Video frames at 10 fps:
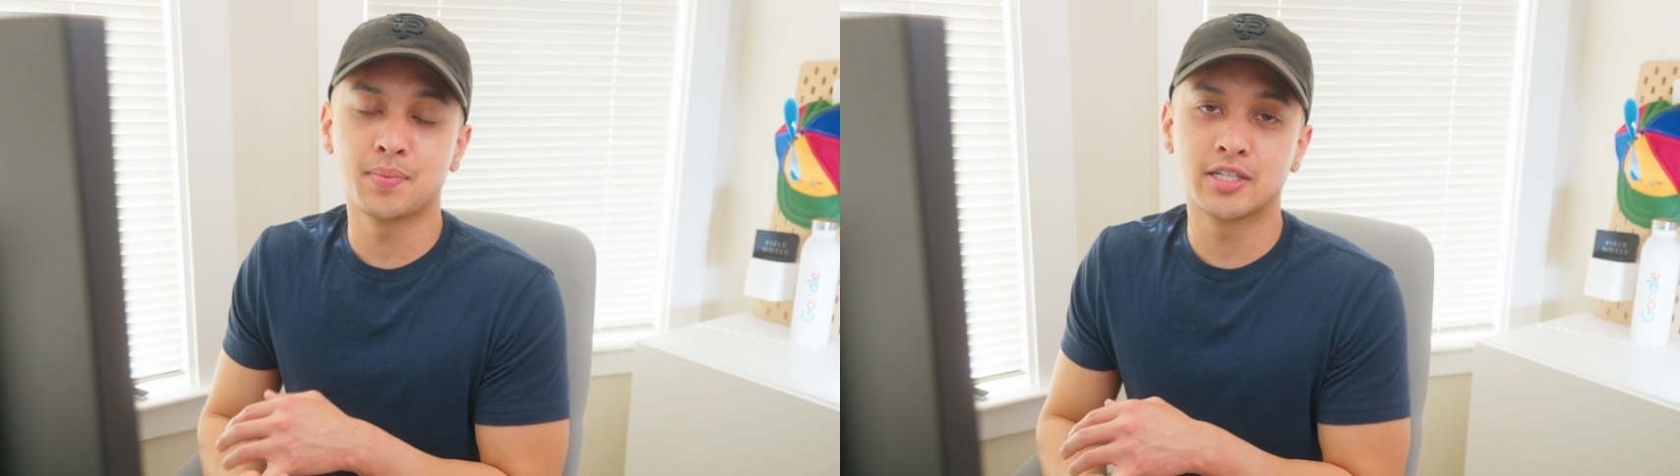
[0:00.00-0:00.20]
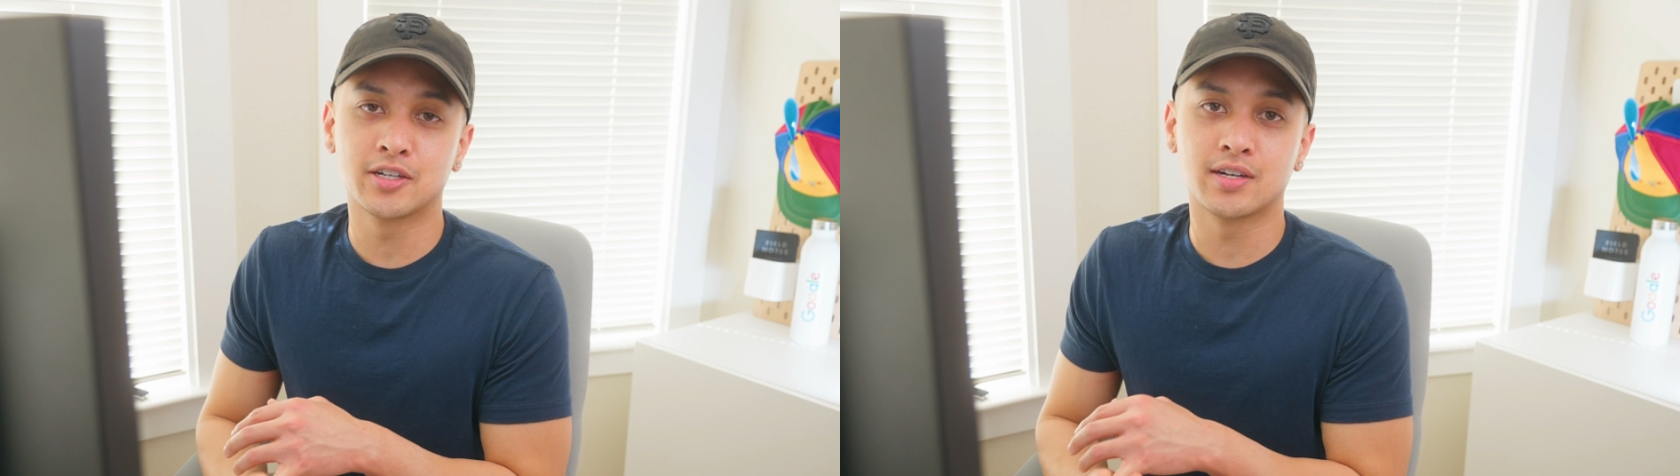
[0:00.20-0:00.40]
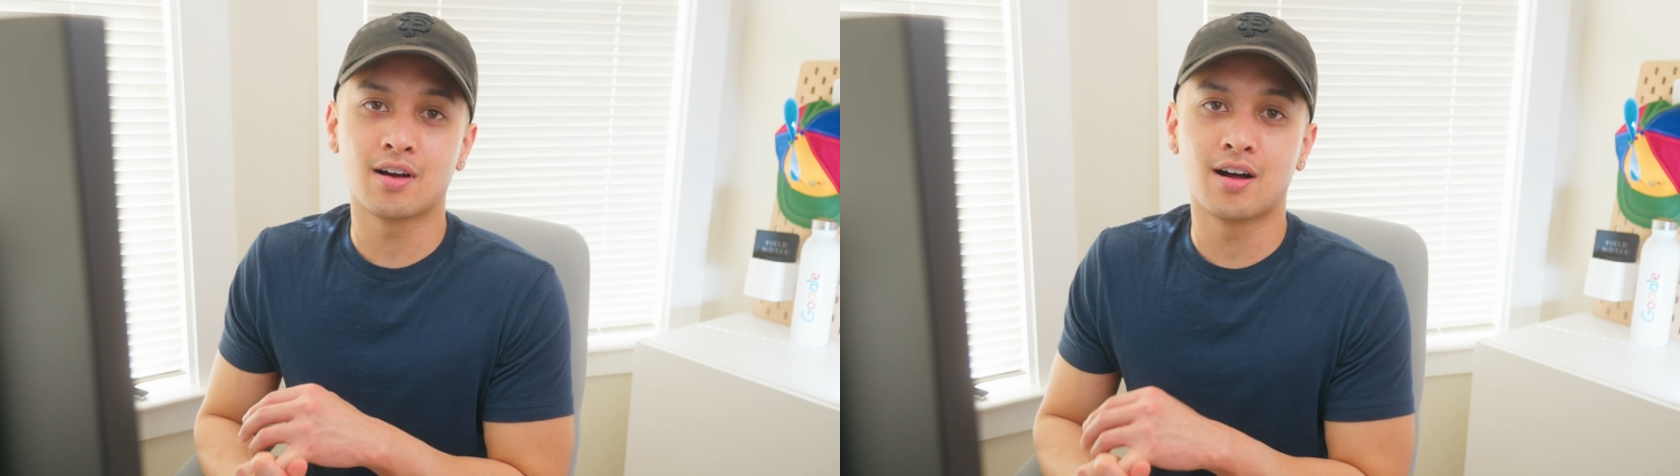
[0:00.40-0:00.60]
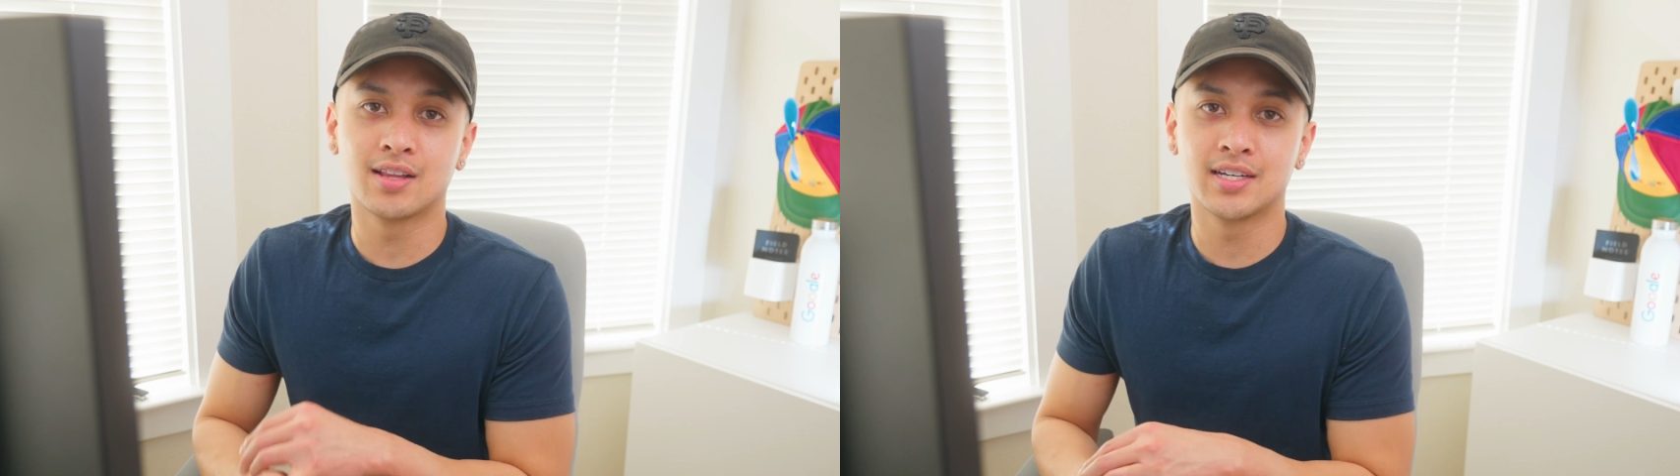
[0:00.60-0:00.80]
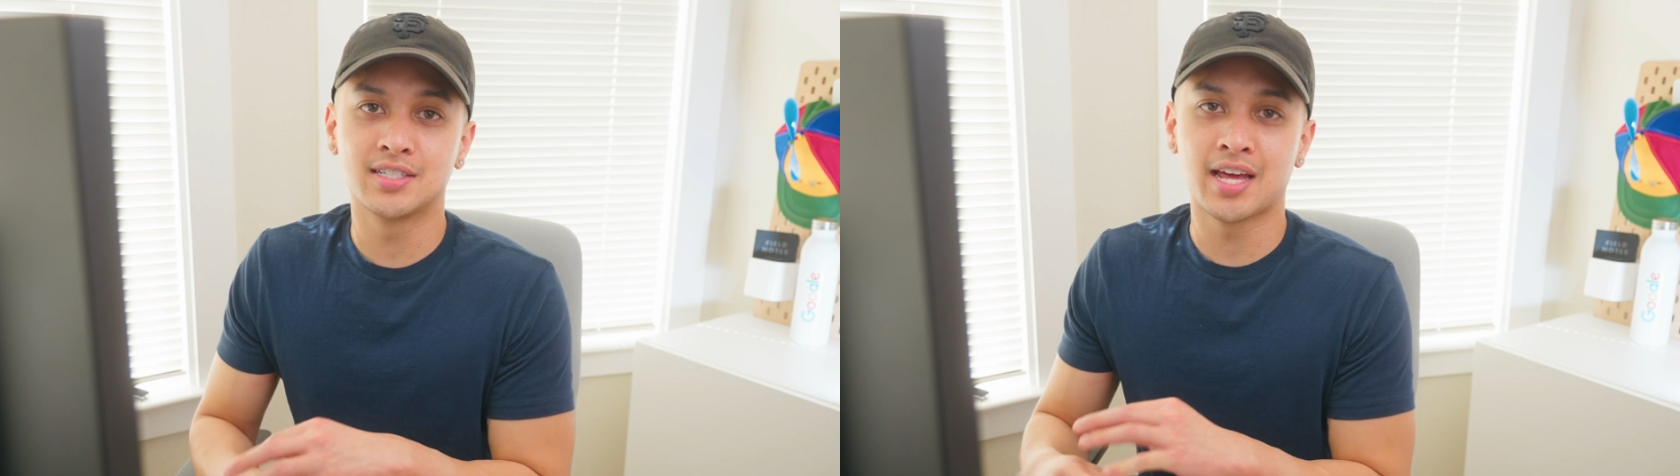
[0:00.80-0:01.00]
major in
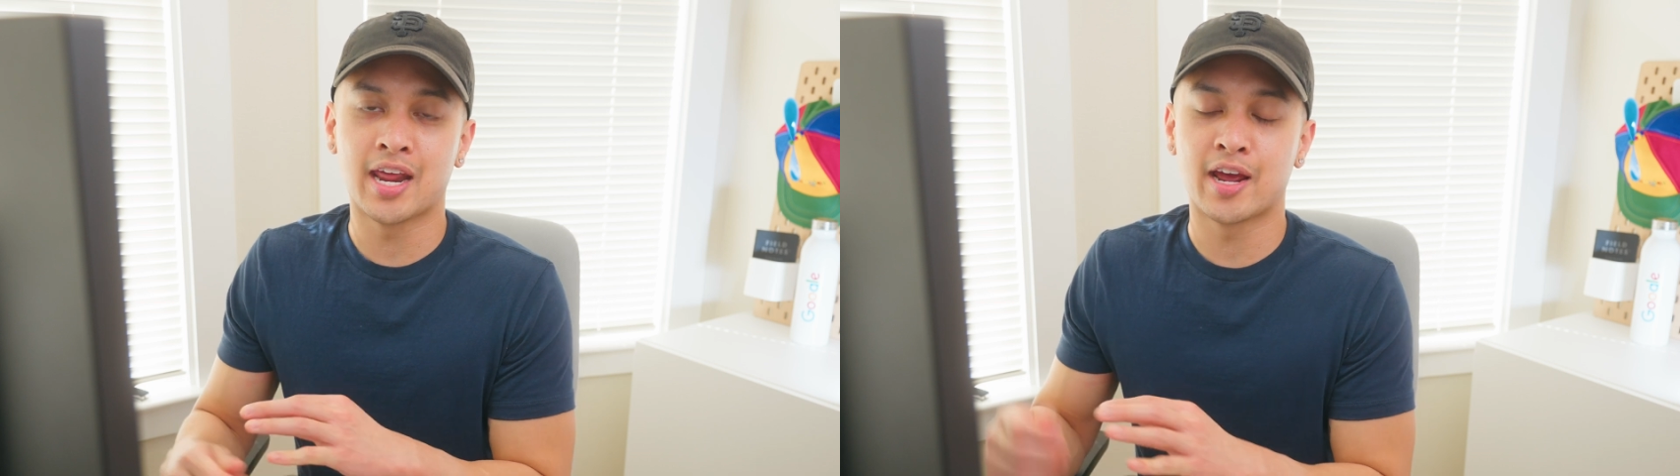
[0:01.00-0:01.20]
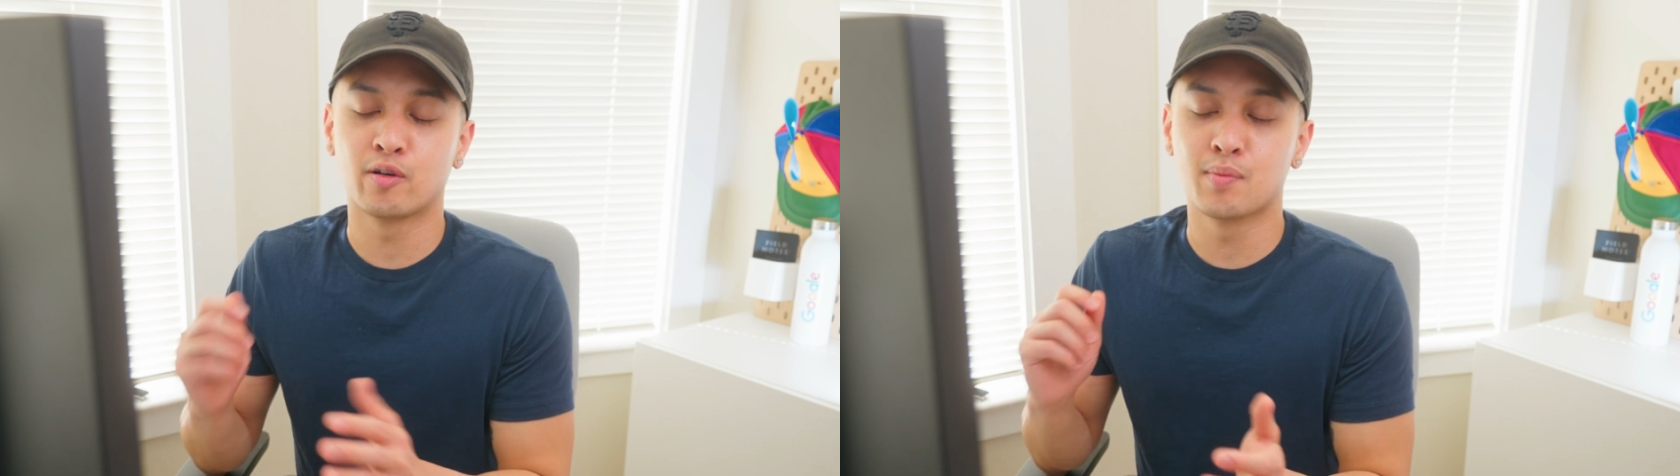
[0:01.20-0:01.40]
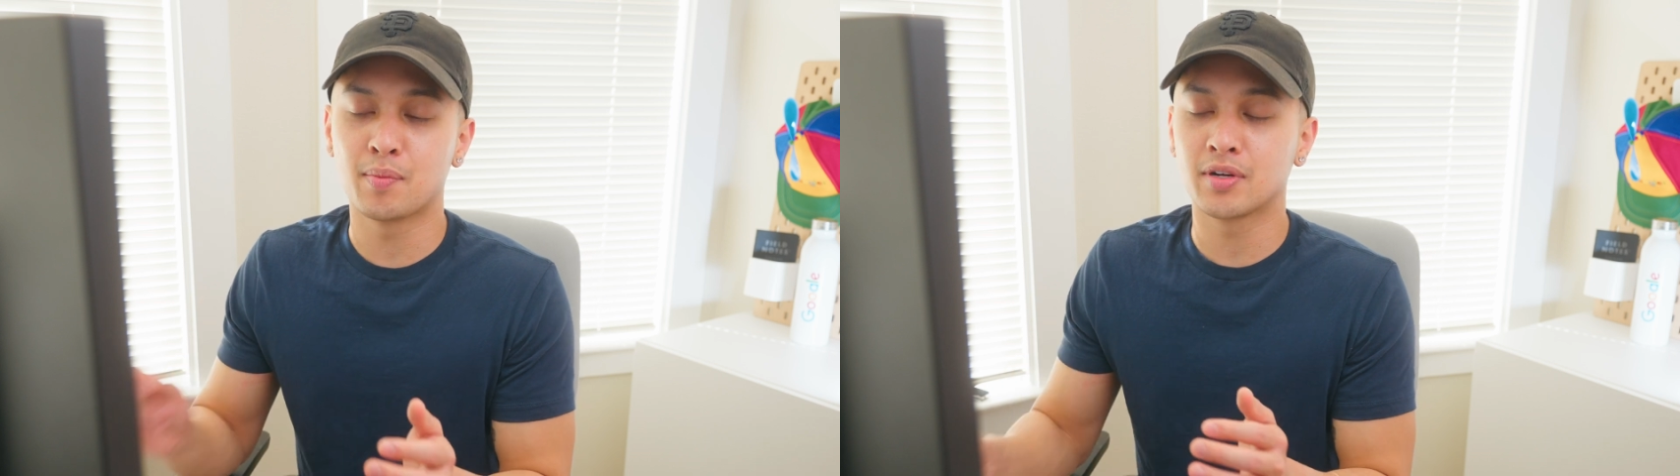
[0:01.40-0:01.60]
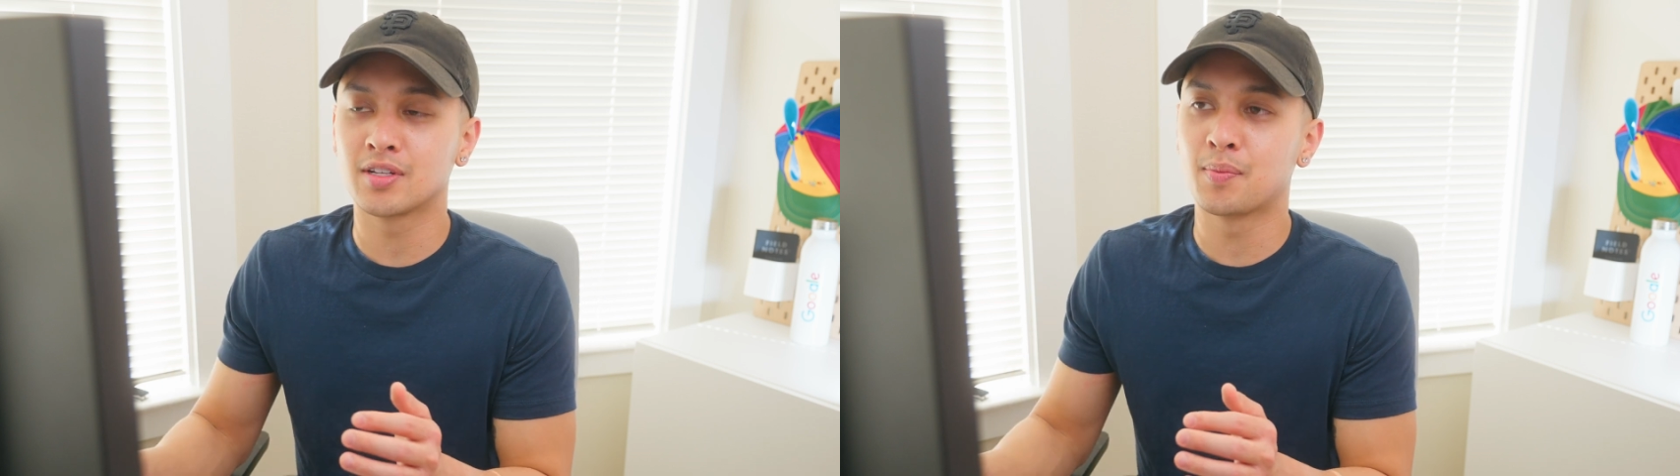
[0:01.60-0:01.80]
college and I remember